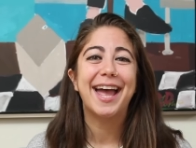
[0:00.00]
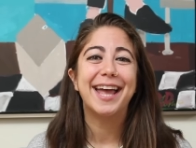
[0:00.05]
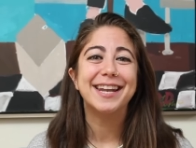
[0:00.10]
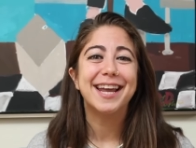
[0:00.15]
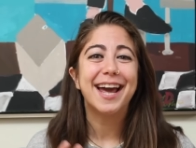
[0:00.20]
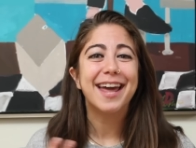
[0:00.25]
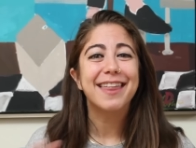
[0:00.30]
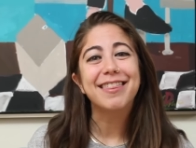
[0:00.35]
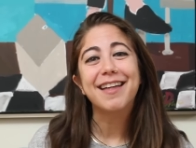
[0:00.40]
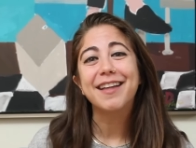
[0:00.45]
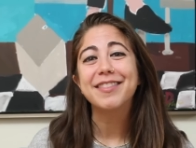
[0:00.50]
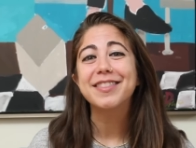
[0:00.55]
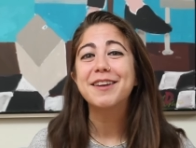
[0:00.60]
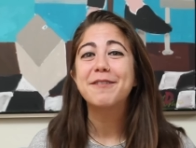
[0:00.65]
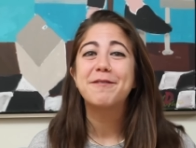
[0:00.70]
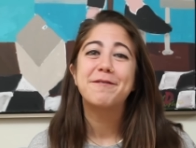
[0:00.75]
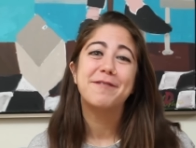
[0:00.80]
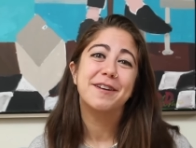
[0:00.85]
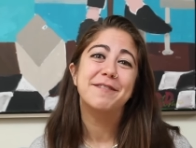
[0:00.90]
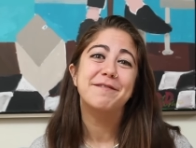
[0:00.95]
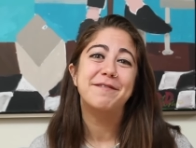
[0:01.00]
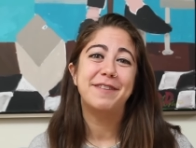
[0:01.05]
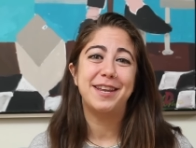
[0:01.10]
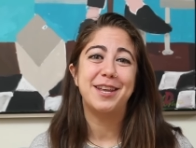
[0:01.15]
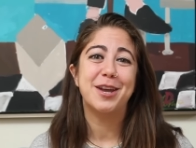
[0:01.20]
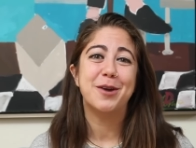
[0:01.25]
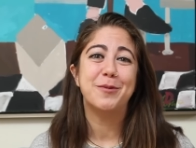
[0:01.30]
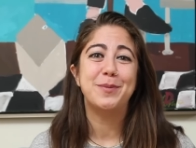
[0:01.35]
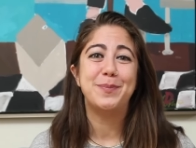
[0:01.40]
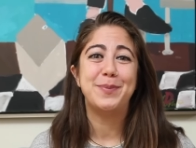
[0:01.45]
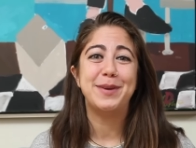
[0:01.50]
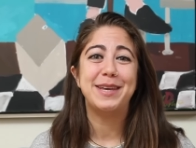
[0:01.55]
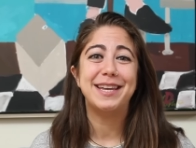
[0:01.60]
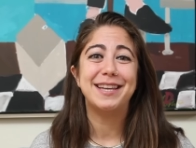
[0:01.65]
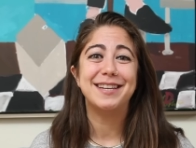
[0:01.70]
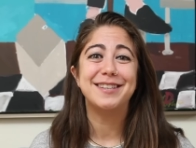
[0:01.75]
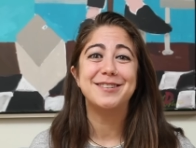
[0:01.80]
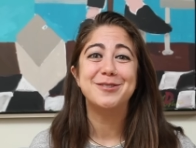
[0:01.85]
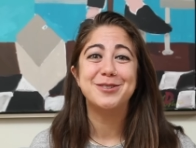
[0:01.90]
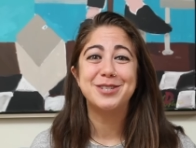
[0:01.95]
I thought that a fun video would
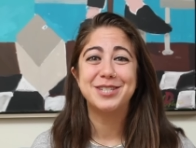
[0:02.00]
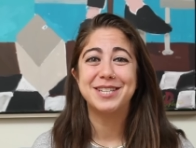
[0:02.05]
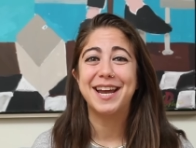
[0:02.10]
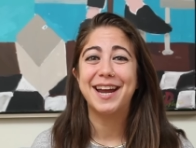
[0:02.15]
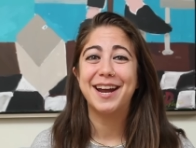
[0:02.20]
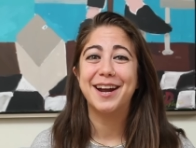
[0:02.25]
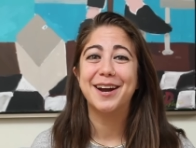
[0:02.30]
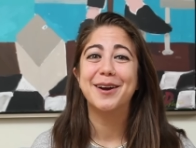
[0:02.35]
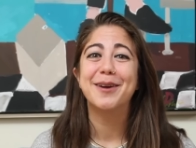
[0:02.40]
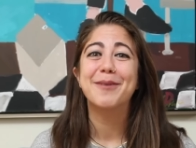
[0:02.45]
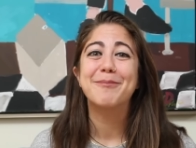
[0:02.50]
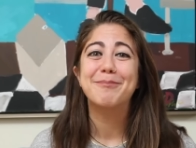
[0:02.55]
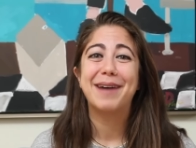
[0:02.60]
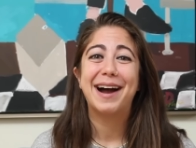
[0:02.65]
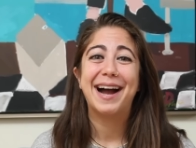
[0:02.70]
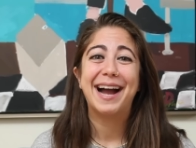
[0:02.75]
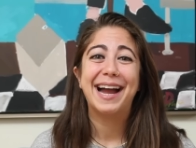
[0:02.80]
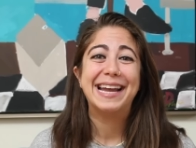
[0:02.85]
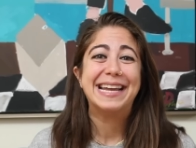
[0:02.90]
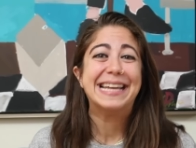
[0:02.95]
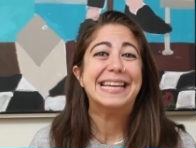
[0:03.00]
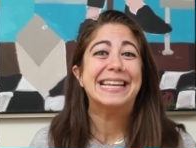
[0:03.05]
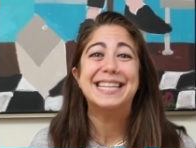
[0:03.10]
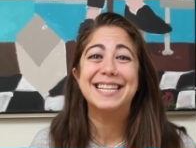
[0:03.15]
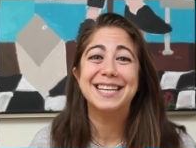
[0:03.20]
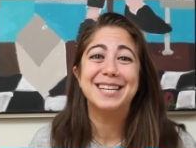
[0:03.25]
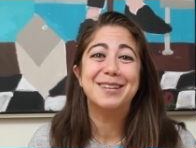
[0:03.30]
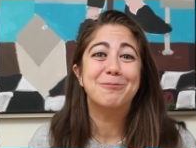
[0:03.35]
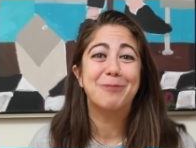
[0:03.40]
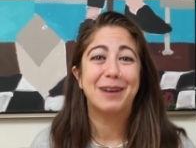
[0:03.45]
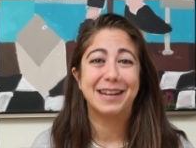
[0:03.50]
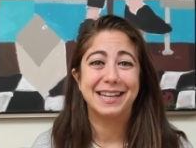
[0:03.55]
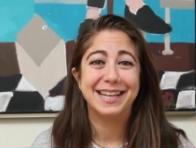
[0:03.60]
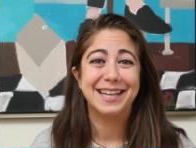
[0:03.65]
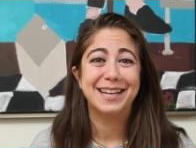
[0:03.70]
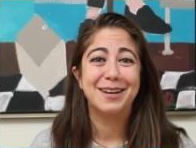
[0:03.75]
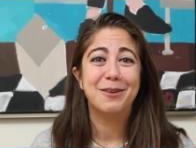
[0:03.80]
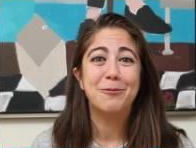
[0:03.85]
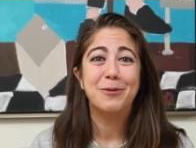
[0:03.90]
be to share my Indian wedding